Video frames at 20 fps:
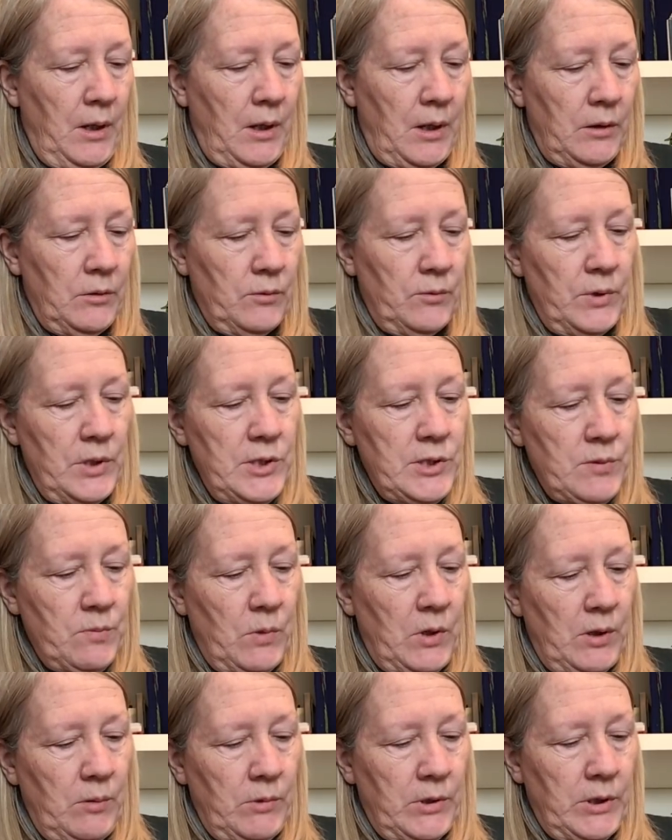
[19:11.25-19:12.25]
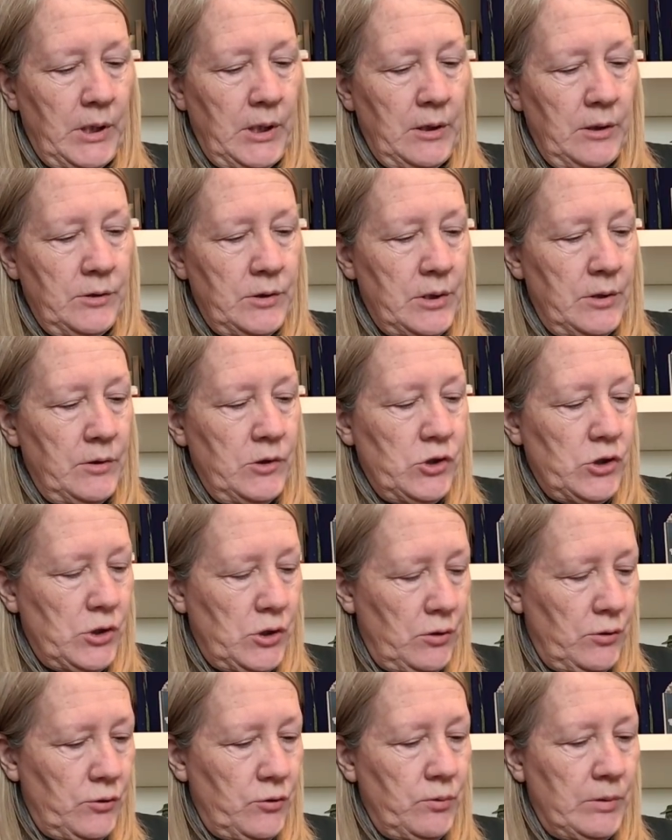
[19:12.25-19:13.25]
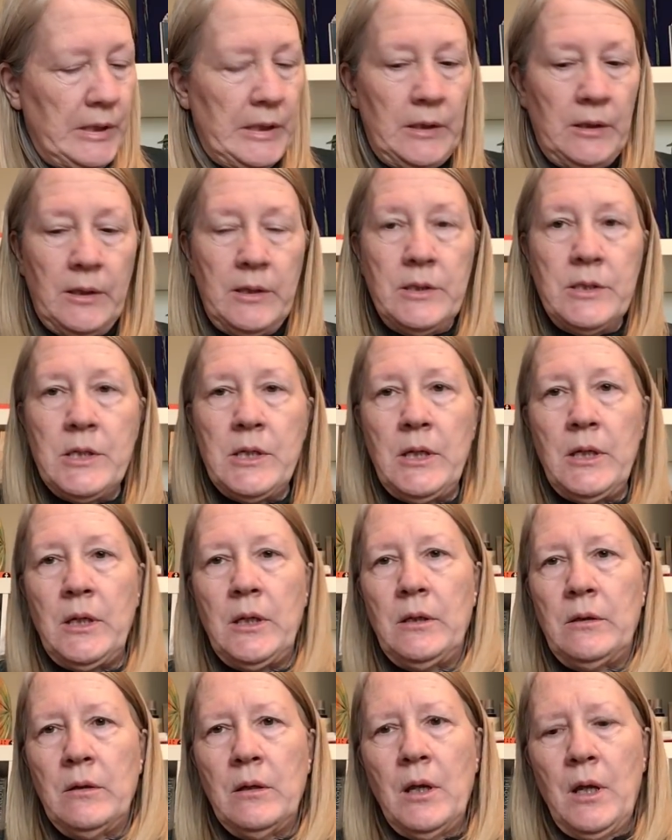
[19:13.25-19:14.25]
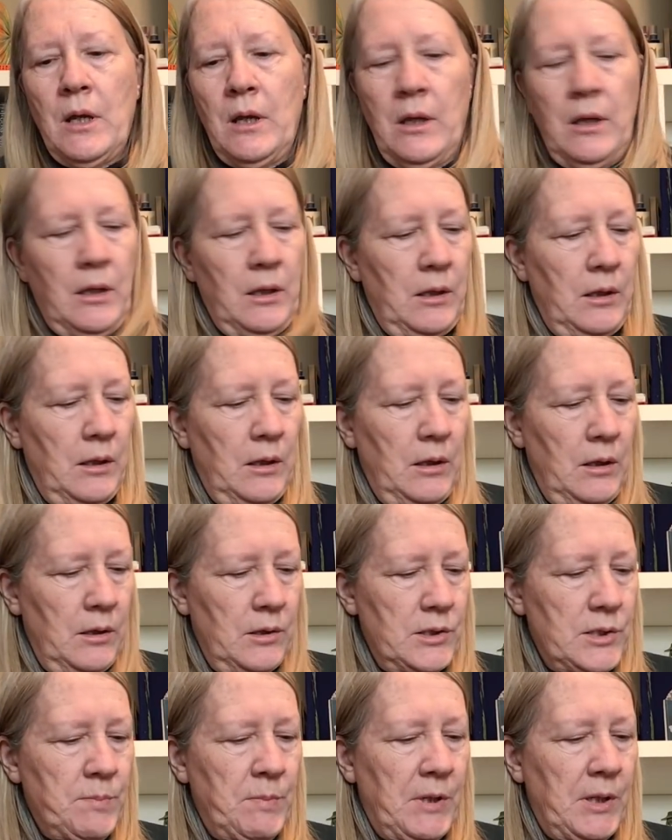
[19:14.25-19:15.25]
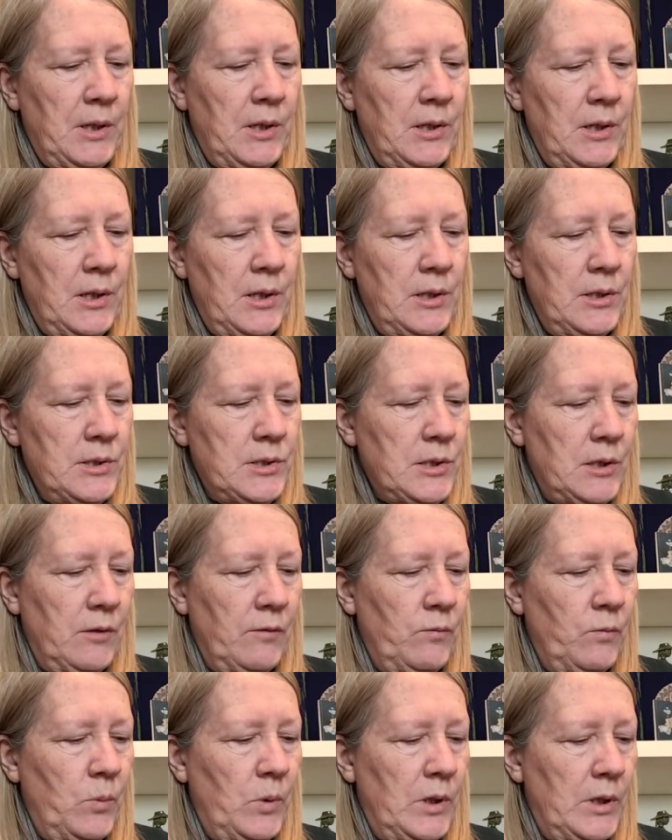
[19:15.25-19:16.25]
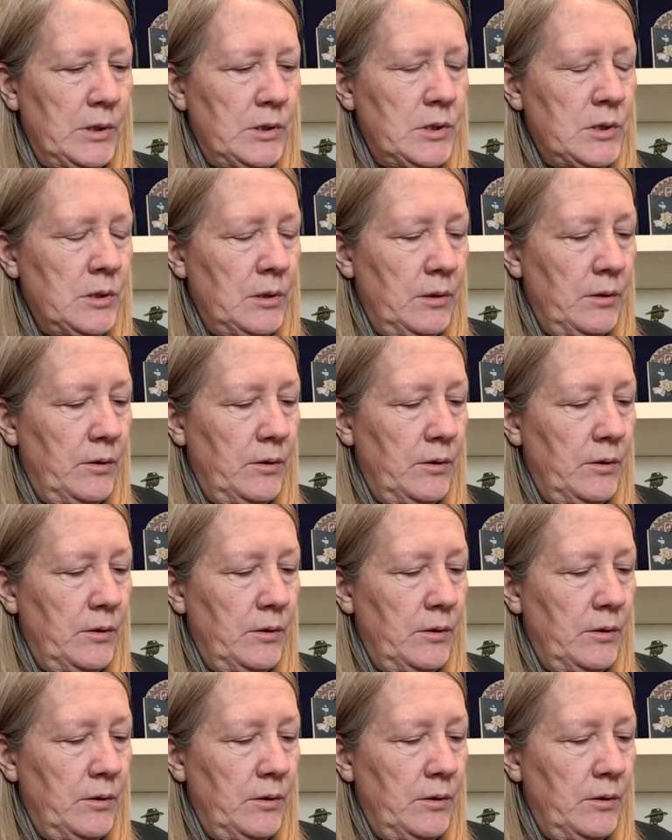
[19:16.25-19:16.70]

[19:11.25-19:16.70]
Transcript: And the reason why I want to get it done this year in 2019 is because of what